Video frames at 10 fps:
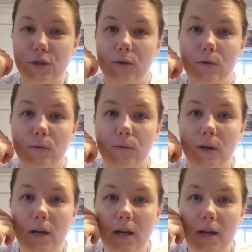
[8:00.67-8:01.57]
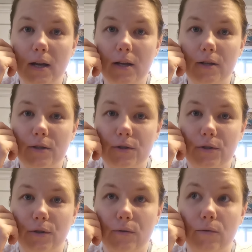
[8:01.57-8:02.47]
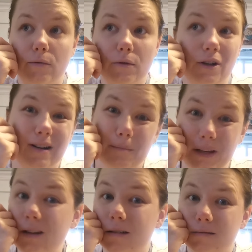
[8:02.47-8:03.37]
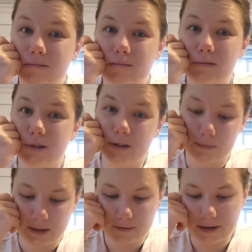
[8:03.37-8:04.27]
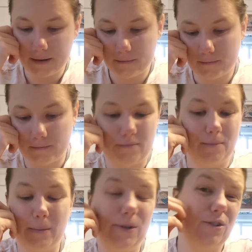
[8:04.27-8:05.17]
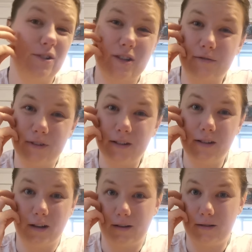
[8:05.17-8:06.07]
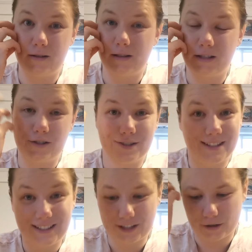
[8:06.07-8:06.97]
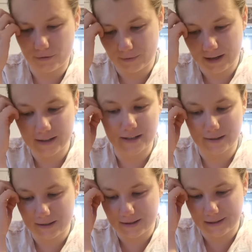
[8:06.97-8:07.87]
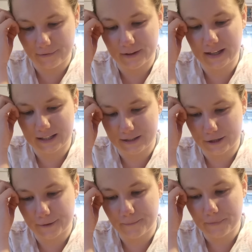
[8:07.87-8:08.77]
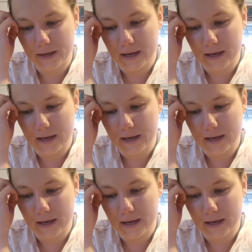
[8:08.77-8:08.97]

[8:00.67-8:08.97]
to cook a meal during the week, right? Maybe you're just not feeling good and it's just easier, right? It's definitely easier.